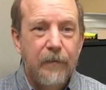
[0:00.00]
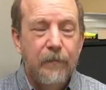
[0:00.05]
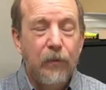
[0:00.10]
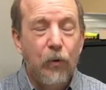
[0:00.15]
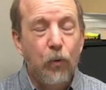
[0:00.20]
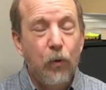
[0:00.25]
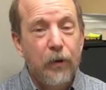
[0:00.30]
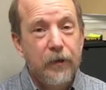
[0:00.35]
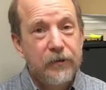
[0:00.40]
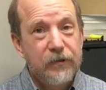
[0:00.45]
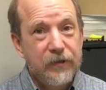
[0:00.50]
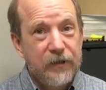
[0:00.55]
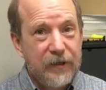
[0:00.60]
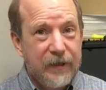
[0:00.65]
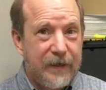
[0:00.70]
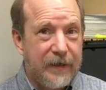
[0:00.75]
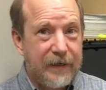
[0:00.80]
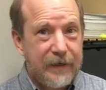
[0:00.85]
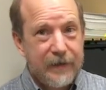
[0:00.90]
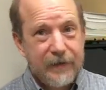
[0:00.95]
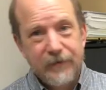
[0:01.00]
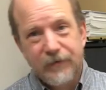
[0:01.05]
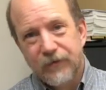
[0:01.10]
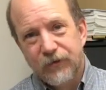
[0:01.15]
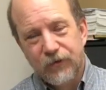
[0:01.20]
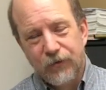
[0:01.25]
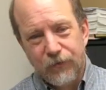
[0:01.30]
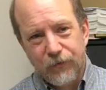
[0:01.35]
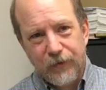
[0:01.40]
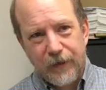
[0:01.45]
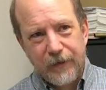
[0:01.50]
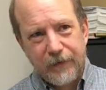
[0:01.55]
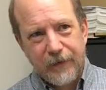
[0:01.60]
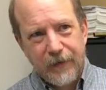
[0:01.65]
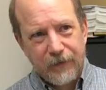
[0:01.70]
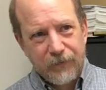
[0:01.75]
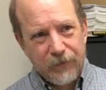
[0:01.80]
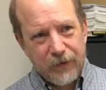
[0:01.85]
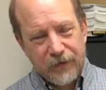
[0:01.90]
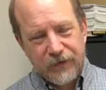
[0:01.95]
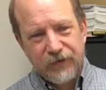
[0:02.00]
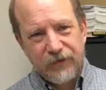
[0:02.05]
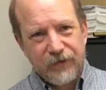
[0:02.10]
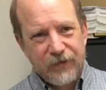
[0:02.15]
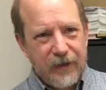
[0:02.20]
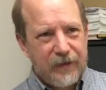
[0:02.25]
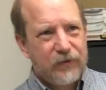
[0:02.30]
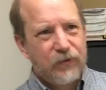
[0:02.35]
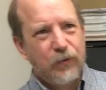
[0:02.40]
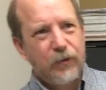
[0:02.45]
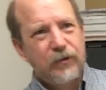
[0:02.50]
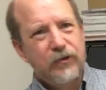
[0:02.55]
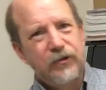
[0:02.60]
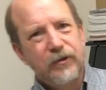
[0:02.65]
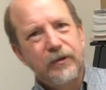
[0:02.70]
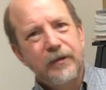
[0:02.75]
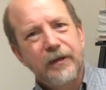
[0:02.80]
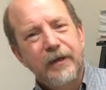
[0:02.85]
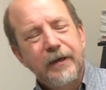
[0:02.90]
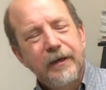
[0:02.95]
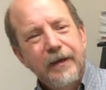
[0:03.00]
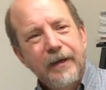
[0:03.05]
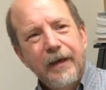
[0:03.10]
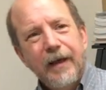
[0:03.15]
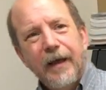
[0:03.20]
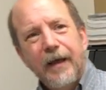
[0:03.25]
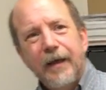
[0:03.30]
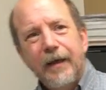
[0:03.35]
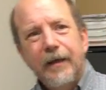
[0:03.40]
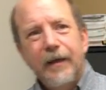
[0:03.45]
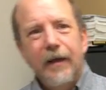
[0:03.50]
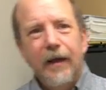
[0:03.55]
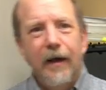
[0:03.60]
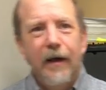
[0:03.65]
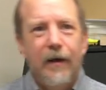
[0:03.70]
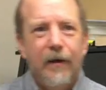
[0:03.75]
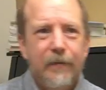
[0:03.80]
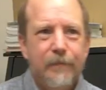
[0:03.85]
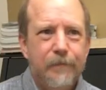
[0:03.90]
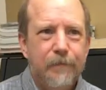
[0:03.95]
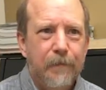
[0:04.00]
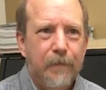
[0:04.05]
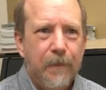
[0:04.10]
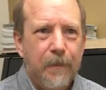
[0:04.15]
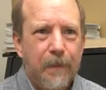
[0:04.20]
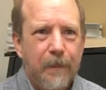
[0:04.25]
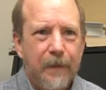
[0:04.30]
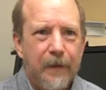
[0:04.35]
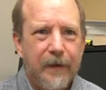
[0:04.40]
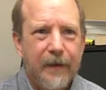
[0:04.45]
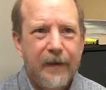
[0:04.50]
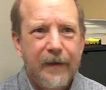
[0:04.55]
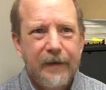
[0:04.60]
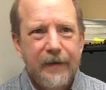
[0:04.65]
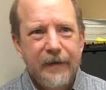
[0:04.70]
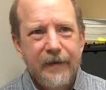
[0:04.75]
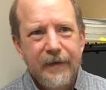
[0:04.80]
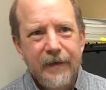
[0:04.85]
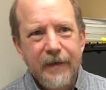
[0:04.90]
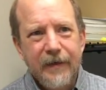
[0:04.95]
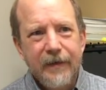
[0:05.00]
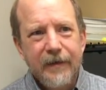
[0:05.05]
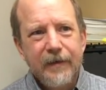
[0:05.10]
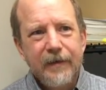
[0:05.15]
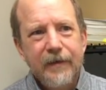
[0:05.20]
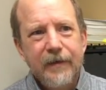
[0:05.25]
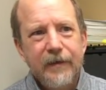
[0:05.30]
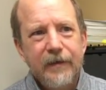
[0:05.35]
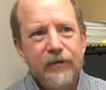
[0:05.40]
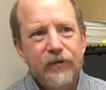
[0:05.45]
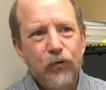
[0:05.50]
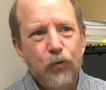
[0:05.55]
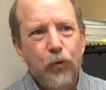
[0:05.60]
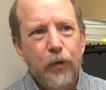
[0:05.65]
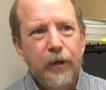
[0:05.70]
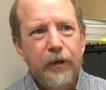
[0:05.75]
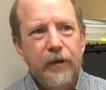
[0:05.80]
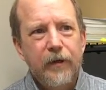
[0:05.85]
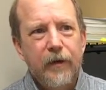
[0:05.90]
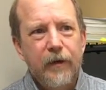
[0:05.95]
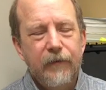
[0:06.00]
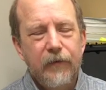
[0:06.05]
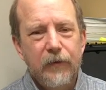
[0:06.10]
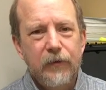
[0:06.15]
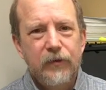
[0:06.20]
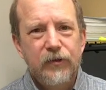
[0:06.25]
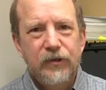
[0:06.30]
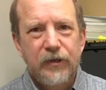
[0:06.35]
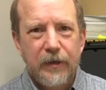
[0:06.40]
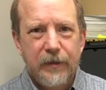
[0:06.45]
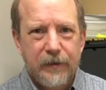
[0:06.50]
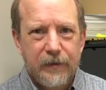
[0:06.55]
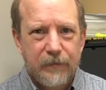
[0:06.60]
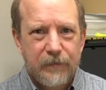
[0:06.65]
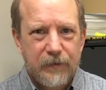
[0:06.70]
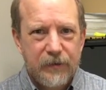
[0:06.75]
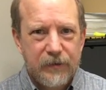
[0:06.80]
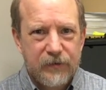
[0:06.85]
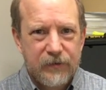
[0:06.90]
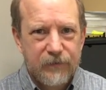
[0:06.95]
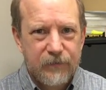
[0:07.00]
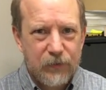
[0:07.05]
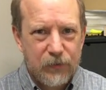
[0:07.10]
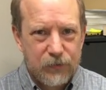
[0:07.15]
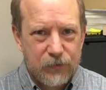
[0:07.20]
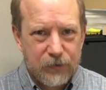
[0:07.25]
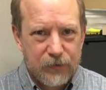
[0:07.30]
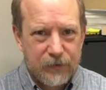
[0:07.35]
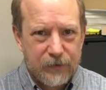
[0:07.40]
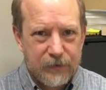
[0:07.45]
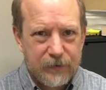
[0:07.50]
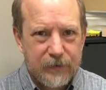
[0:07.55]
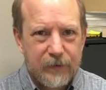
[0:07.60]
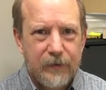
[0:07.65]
But what is a key? So that raises that question. And a key is a way of understanding a piece of music.